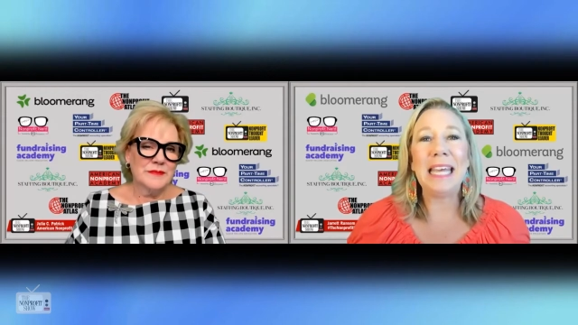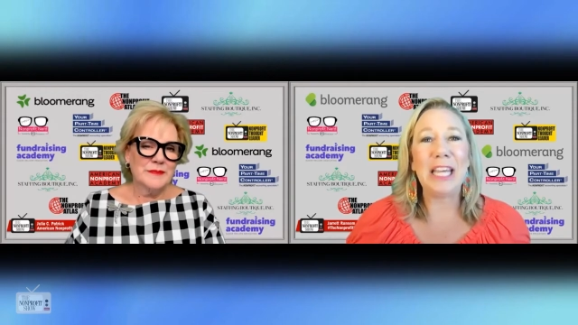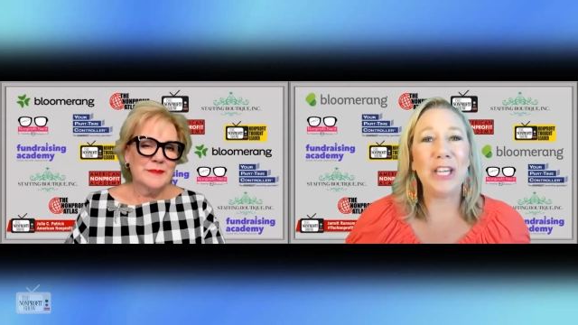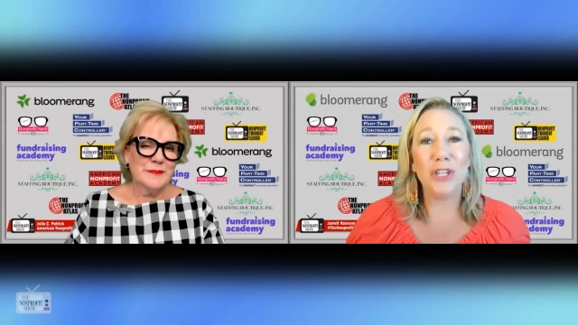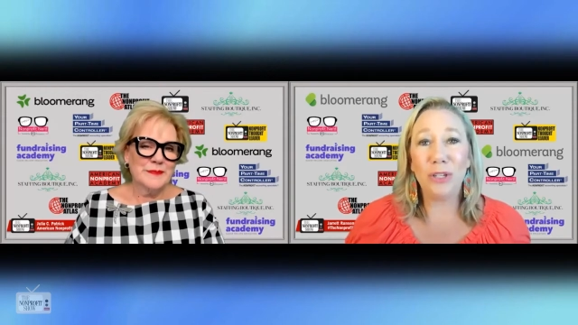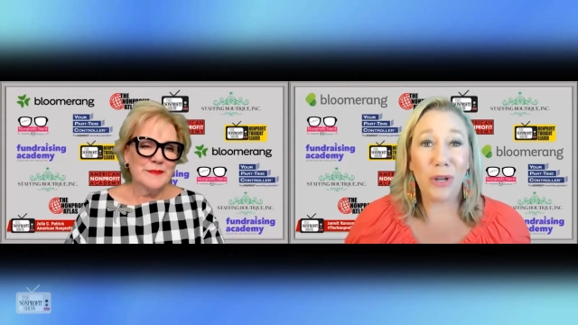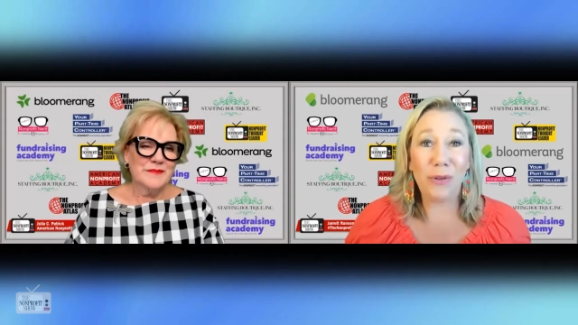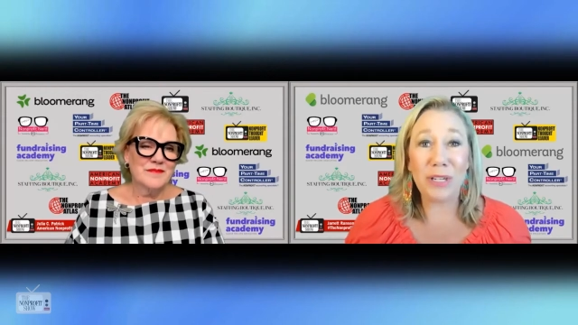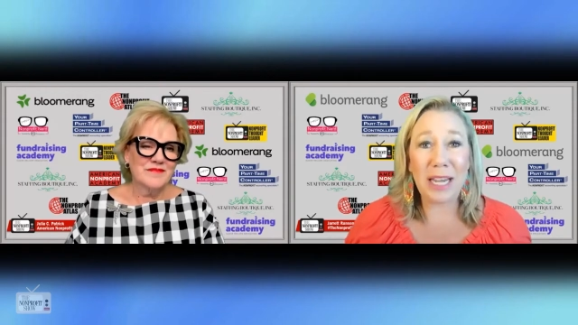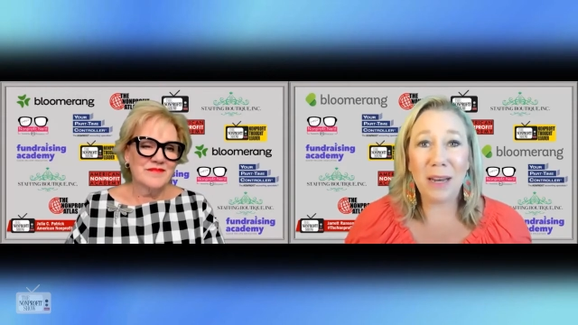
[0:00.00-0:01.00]
Speaker 1: is your
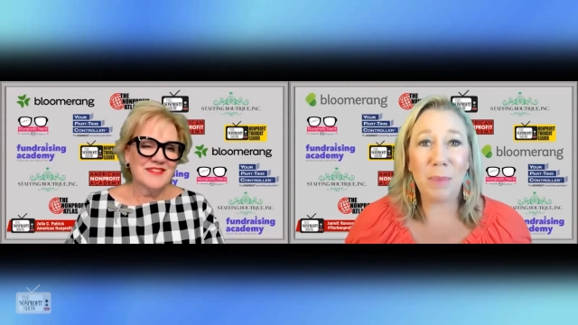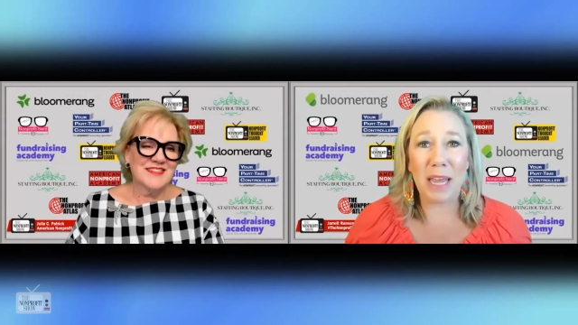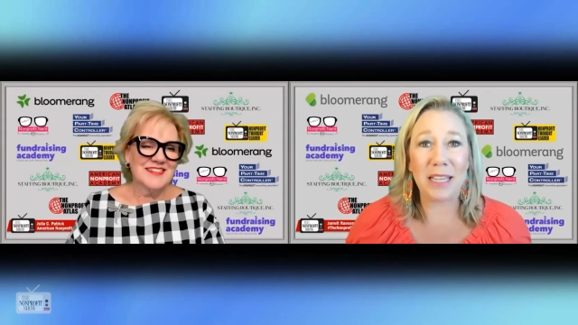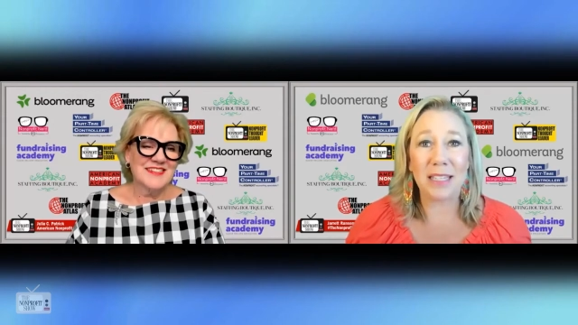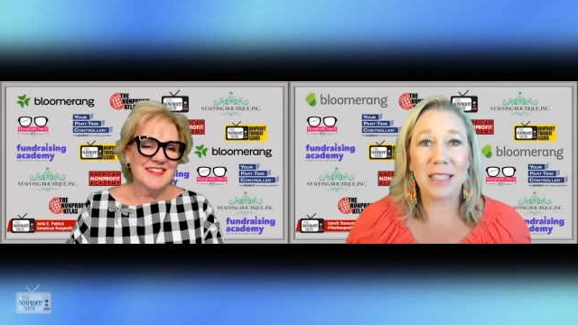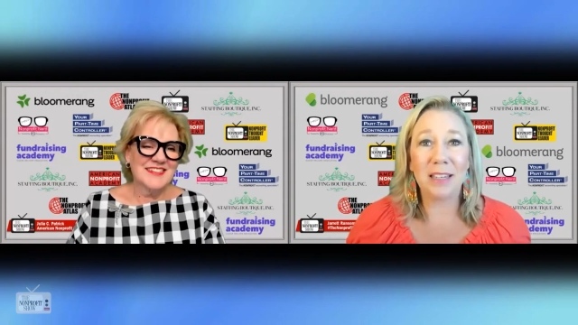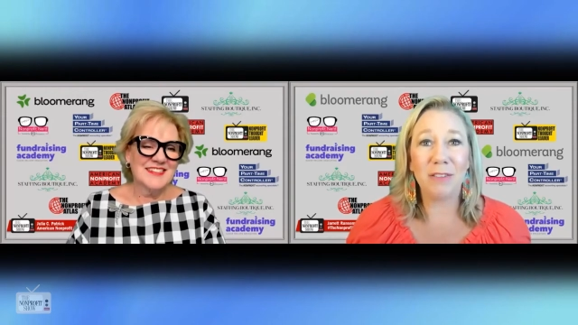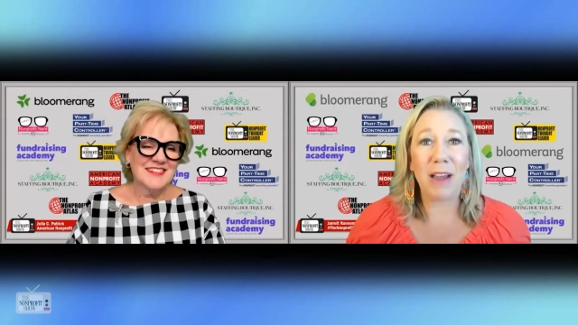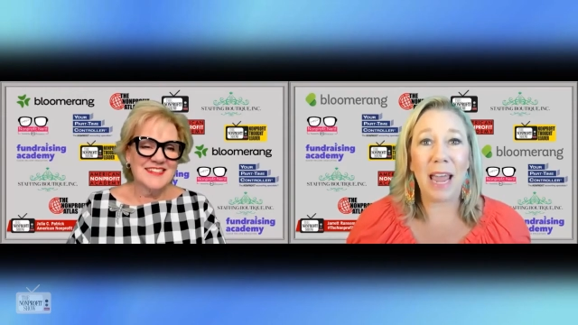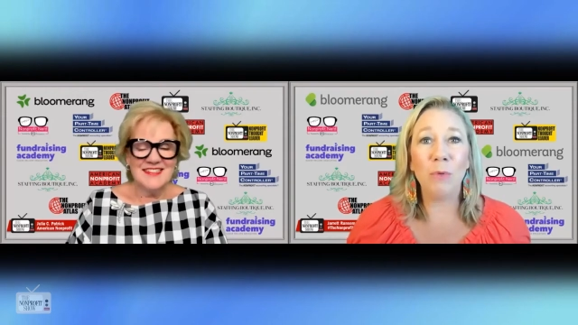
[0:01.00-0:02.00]
donor database
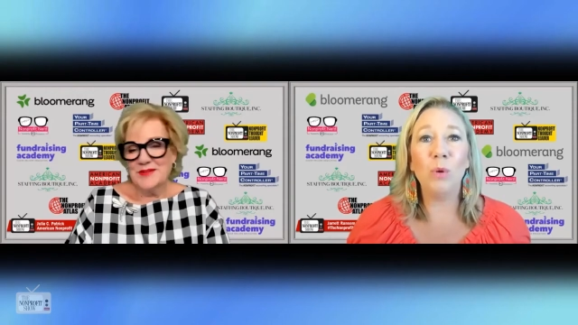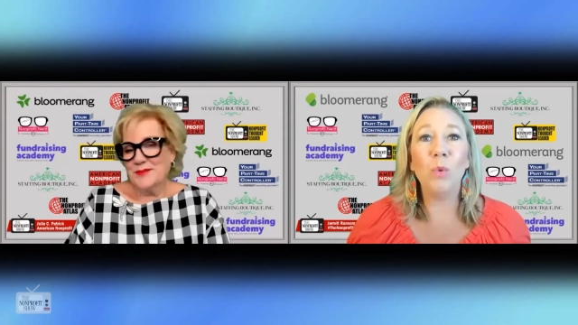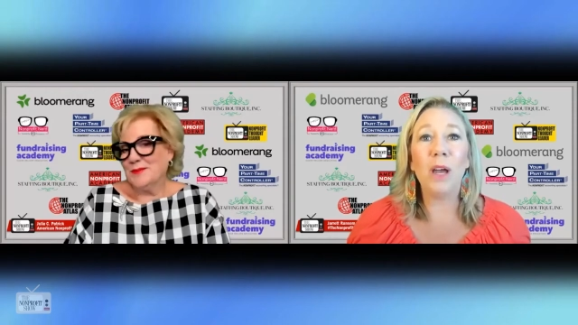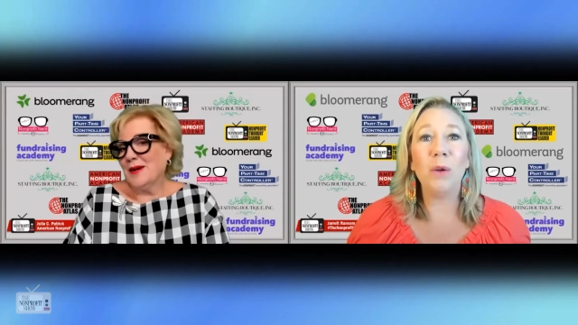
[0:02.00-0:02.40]
right well what do